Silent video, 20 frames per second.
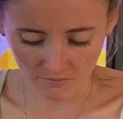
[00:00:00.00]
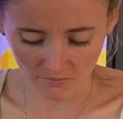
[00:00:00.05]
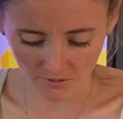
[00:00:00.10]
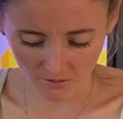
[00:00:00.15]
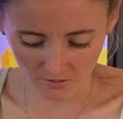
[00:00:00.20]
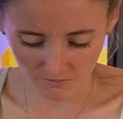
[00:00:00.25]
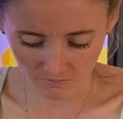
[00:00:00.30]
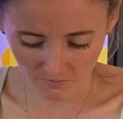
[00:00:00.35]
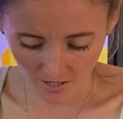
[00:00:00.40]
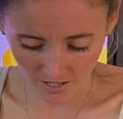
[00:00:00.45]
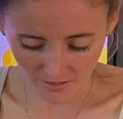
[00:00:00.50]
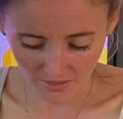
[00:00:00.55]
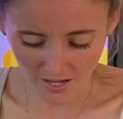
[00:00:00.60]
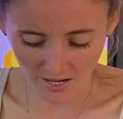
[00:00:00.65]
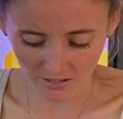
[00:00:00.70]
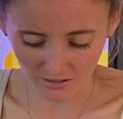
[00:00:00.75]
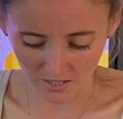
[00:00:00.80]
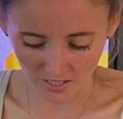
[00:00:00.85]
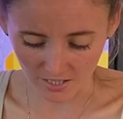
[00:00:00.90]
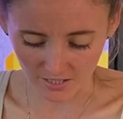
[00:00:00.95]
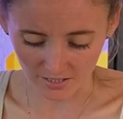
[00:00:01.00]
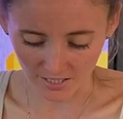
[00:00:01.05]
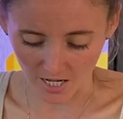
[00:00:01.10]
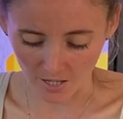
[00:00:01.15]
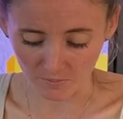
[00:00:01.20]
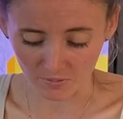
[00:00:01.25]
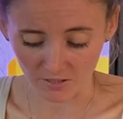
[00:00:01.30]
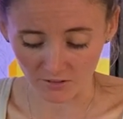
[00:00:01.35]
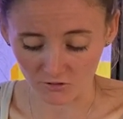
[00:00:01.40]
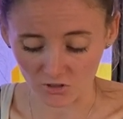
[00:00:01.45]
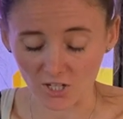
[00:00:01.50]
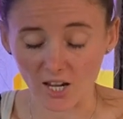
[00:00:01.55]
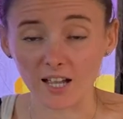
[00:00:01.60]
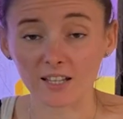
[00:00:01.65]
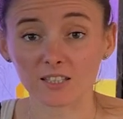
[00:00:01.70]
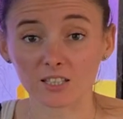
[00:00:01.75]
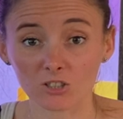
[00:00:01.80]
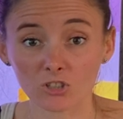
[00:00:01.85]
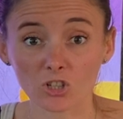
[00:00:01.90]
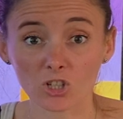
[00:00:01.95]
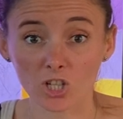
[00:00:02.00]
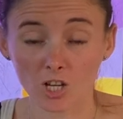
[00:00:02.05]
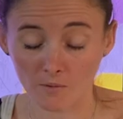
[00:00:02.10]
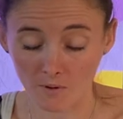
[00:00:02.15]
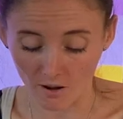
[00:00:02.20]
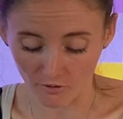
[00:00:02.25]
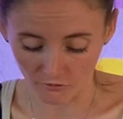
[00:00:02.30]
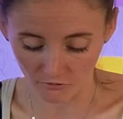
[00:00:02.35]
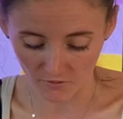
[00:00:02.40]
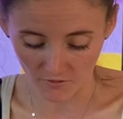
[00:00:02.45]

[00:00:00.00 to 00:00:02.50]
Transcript: what might they think had happened if Jack didn't show up